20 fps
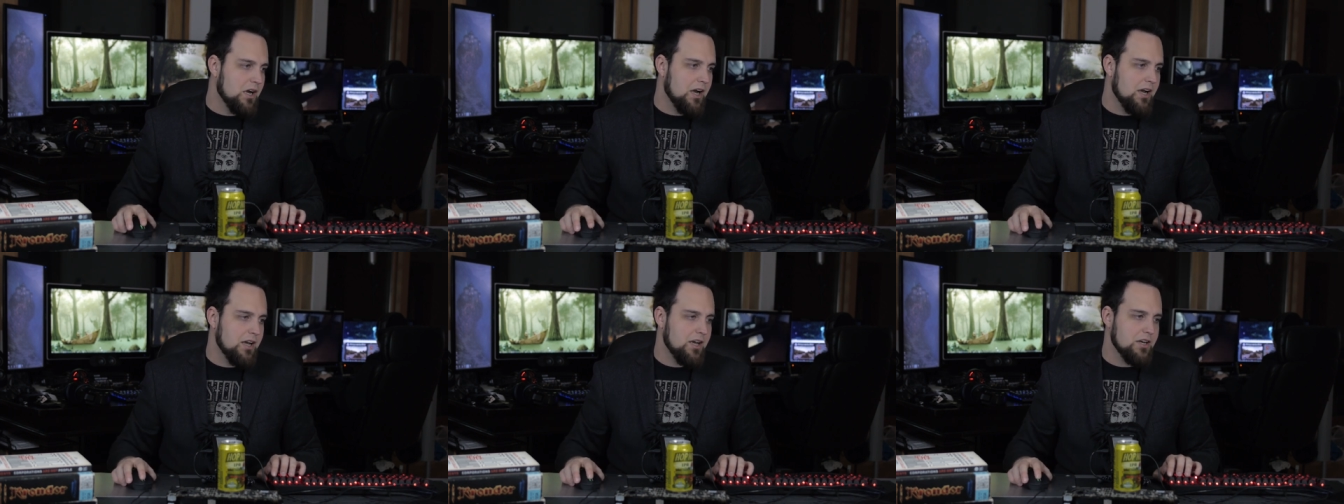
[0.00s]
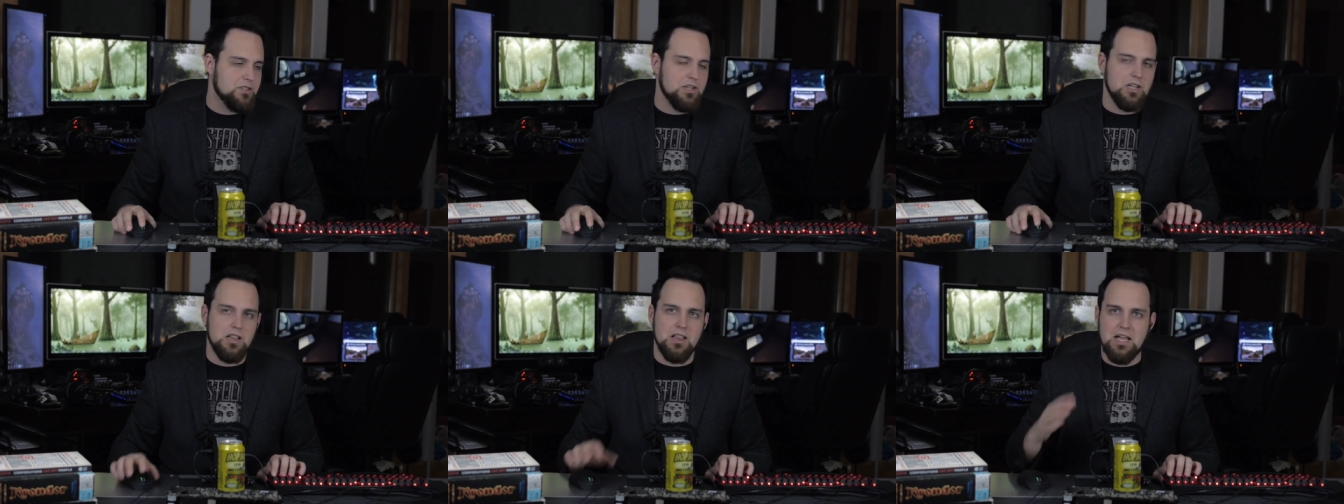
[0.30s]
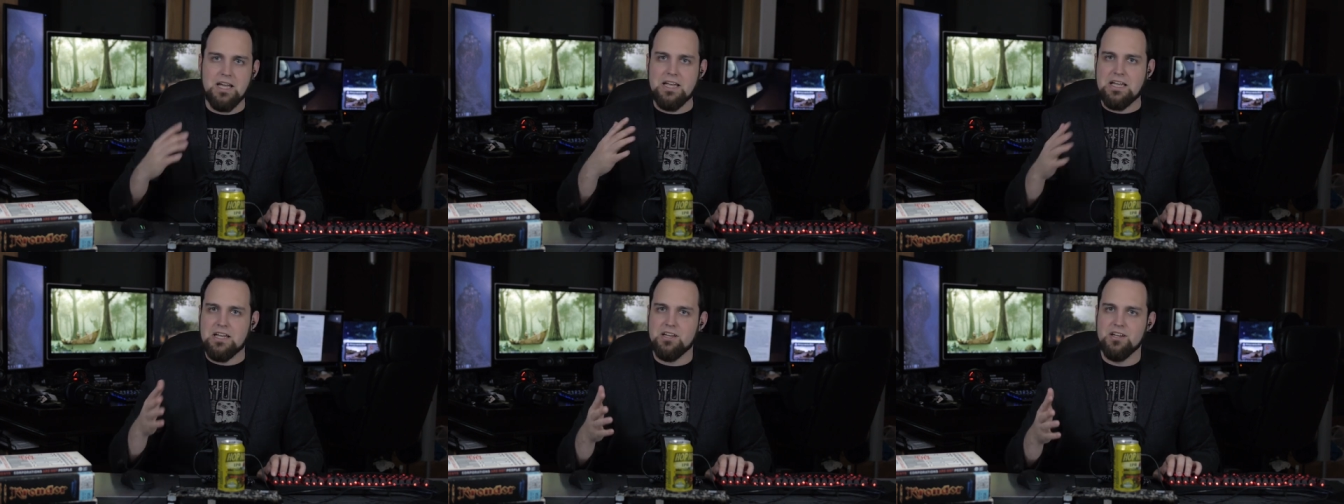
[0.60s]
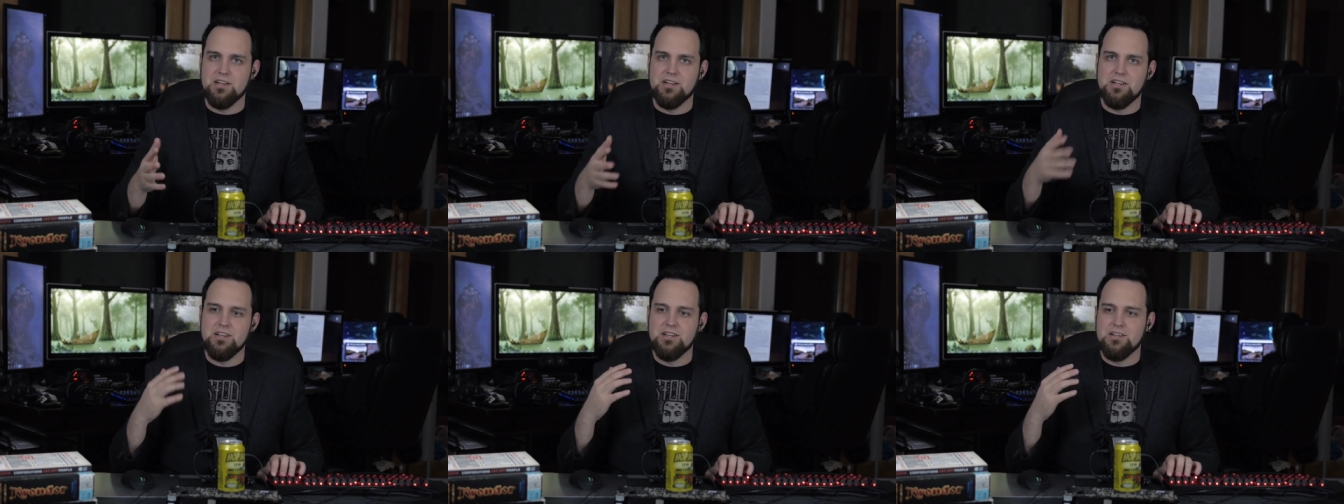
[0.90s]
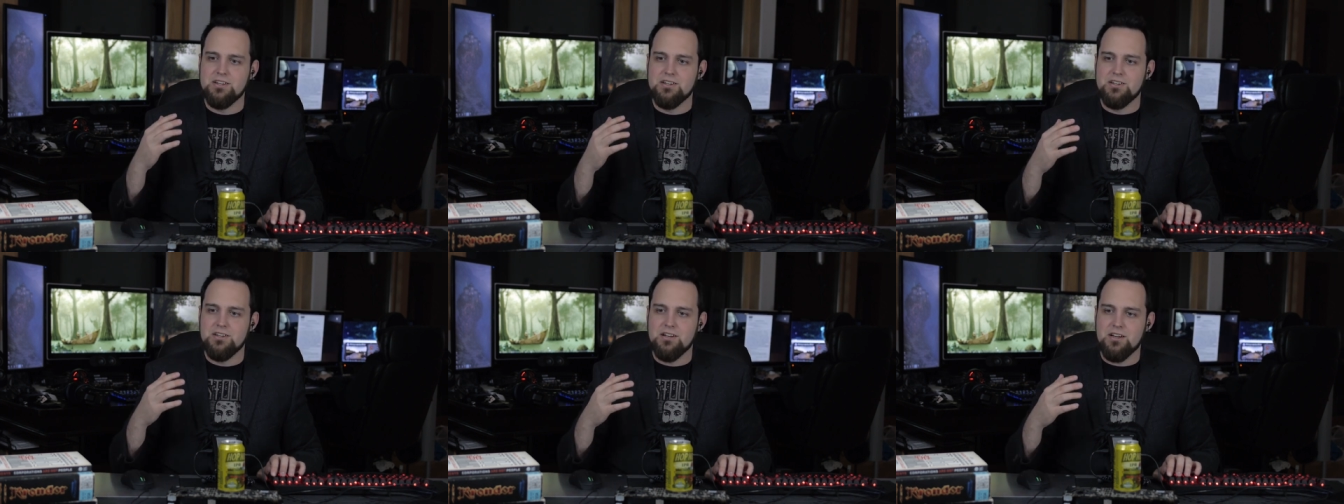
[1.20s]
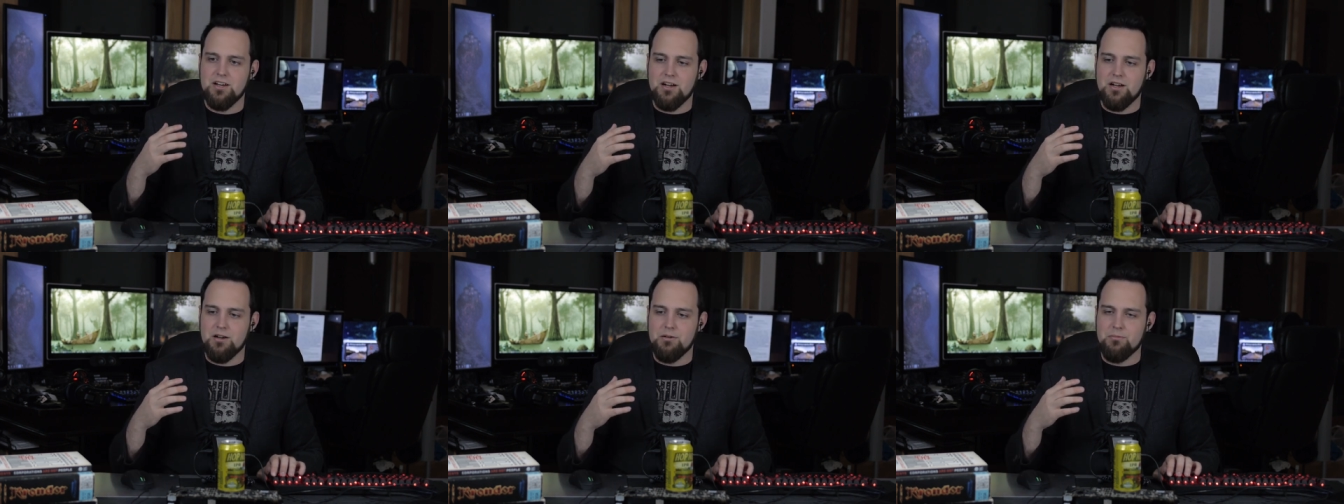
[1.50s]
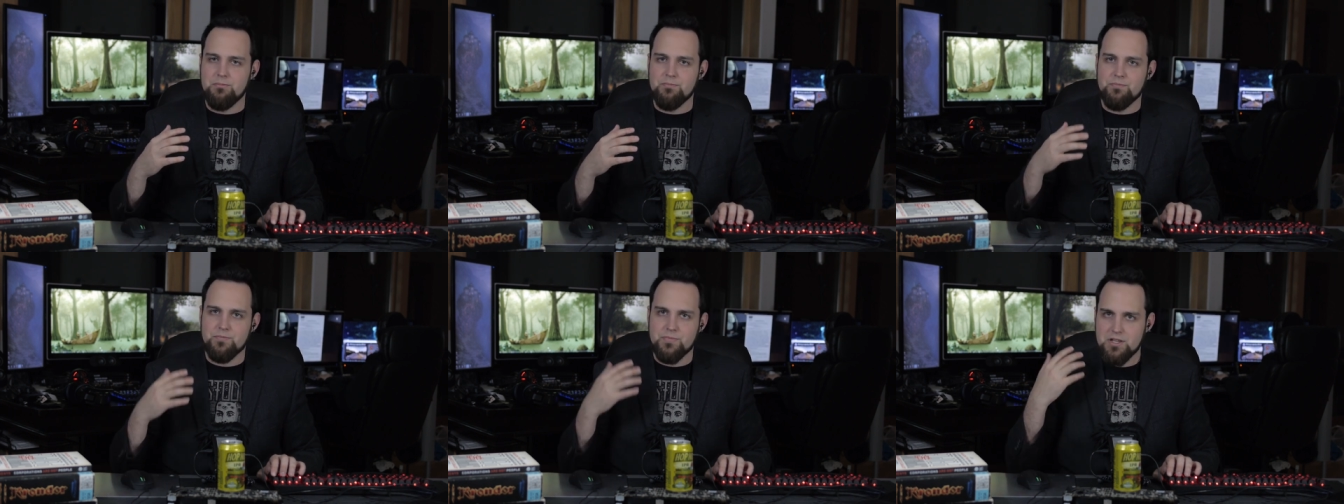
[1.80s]
I actually like,
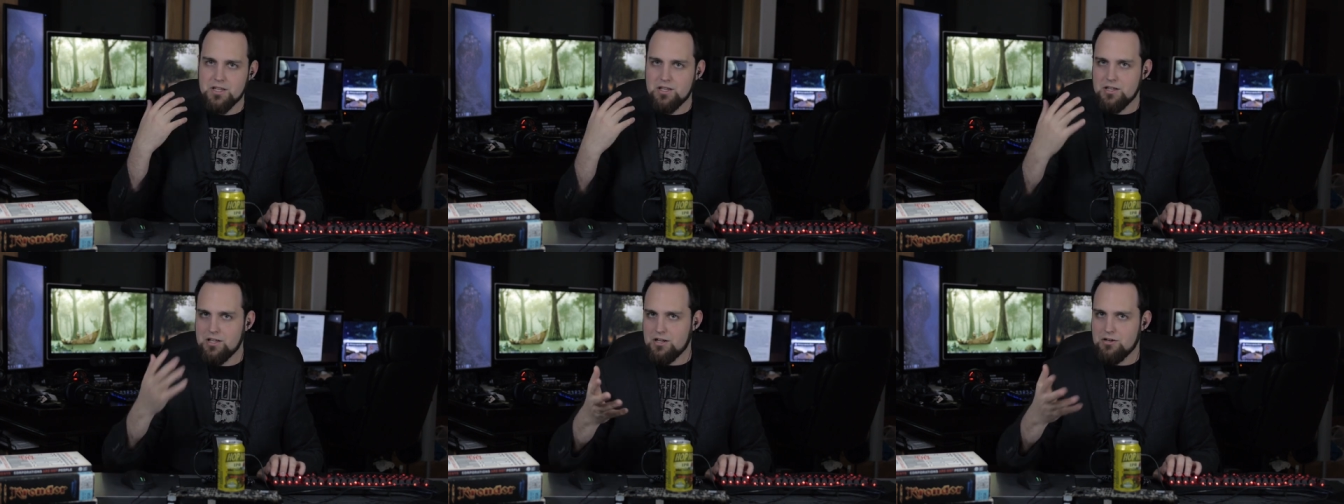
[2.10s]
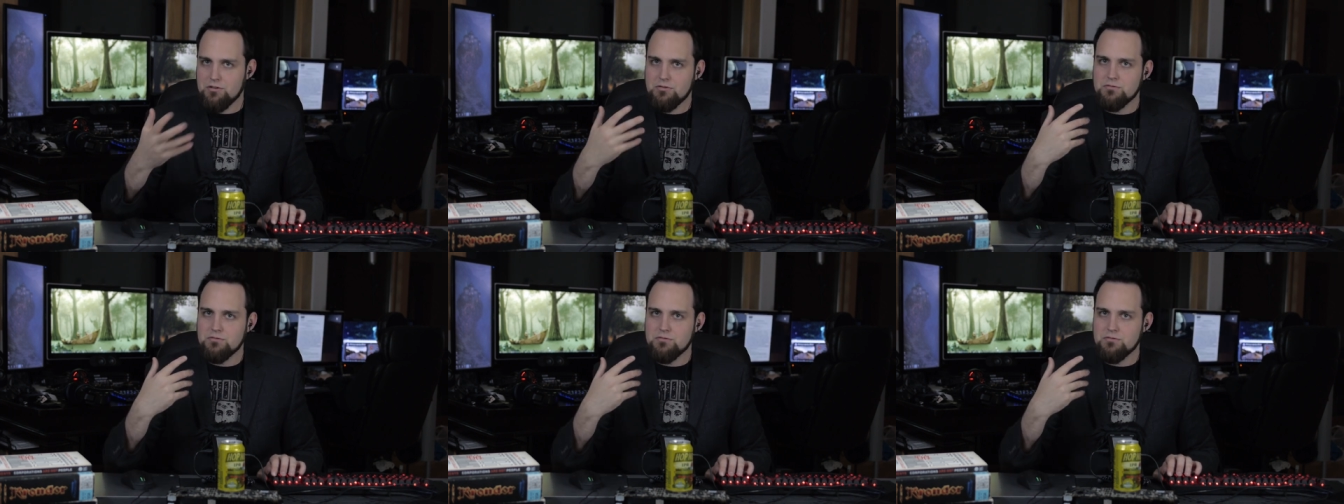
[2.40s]
um, you